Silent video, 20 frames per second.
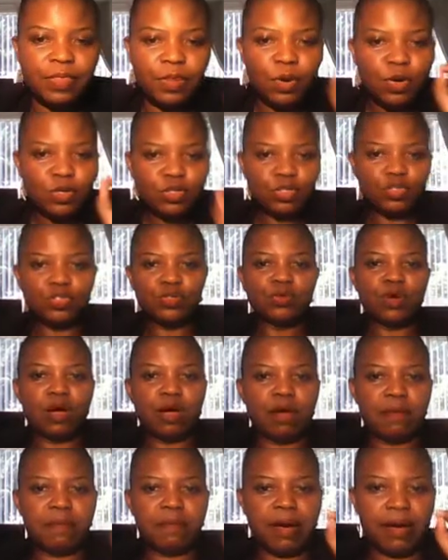Those 2
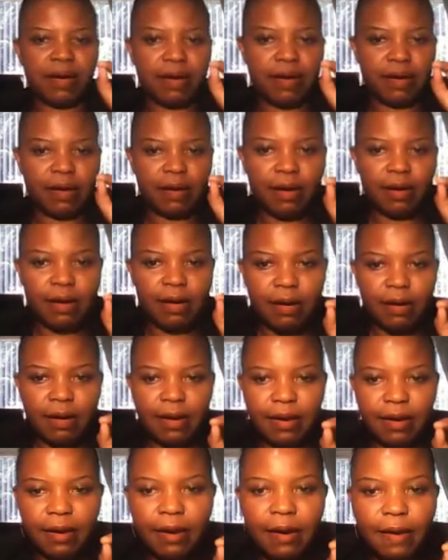are
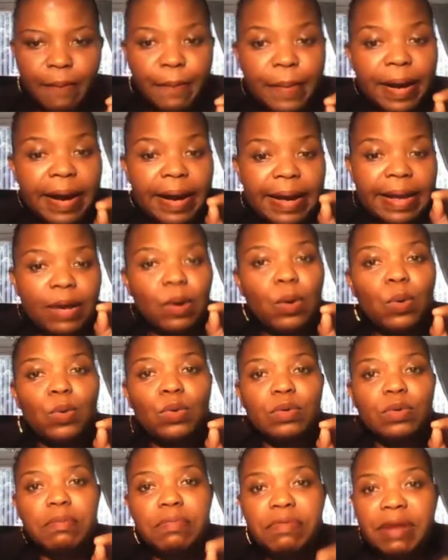my
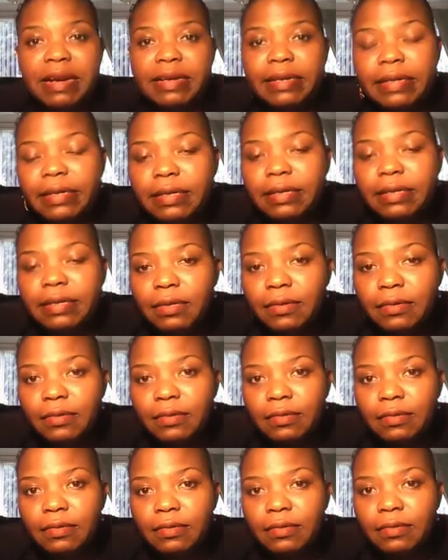own branded
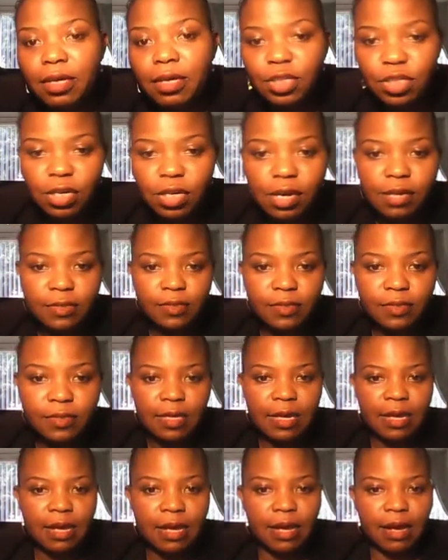hashtags,
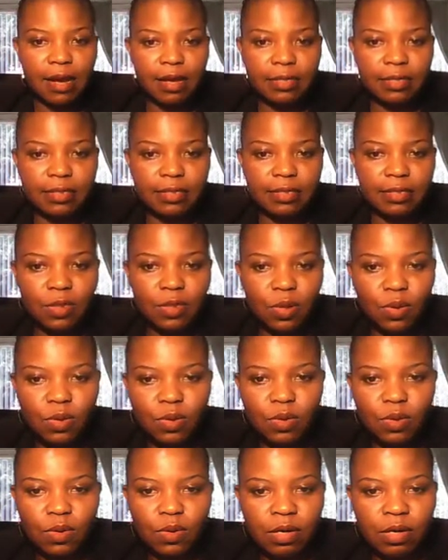and
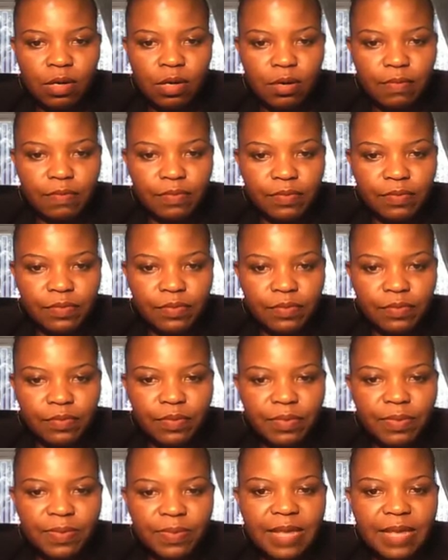so
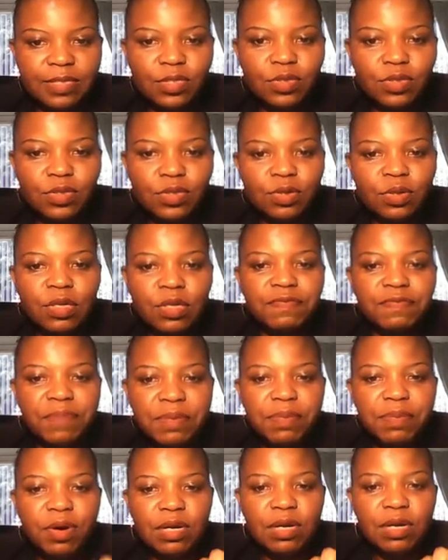that's, if
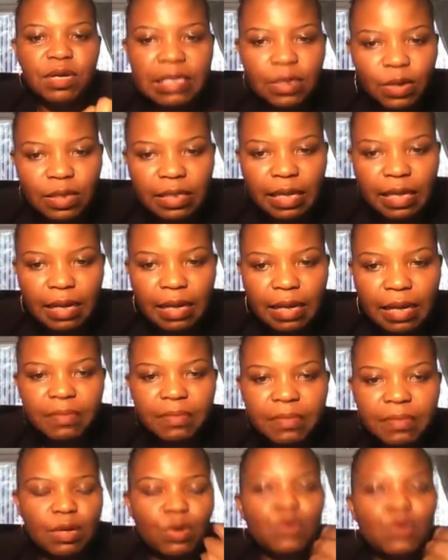people click on them,
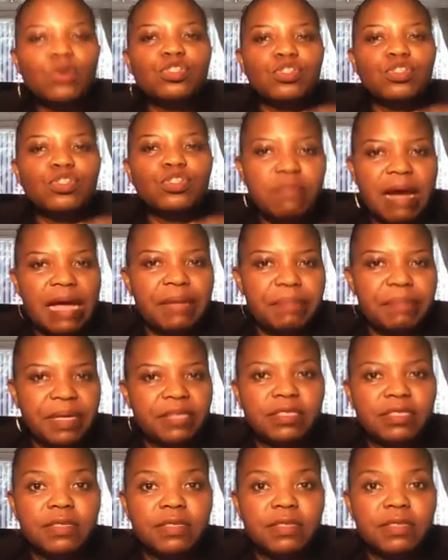they'll go to my
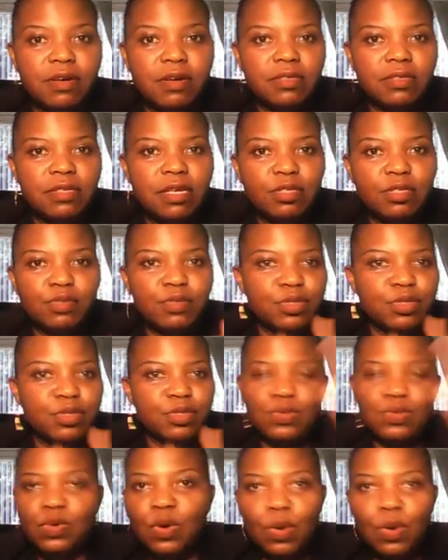pins first, as
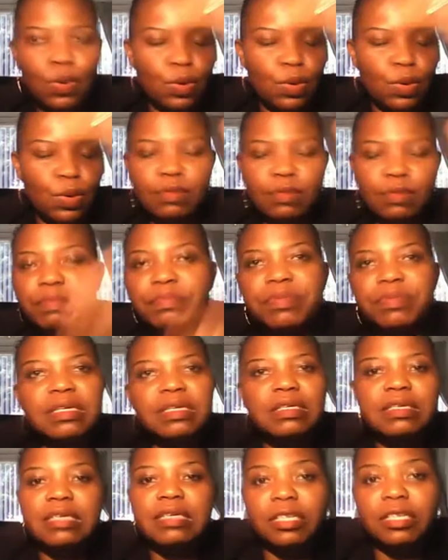opposed to
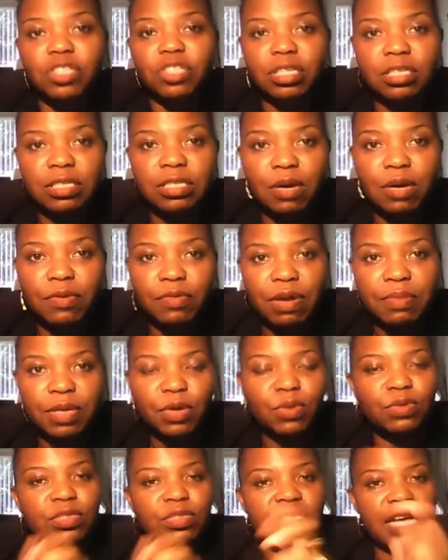get chased down
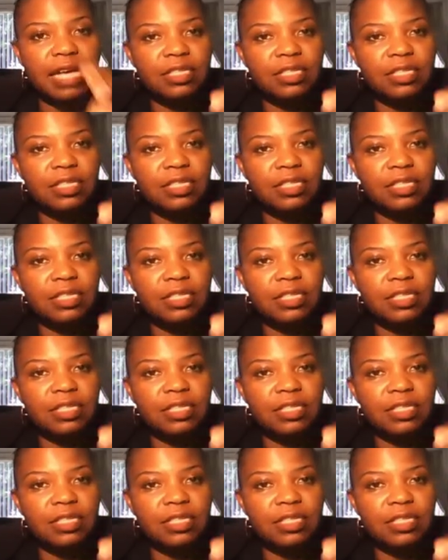rabbit holes.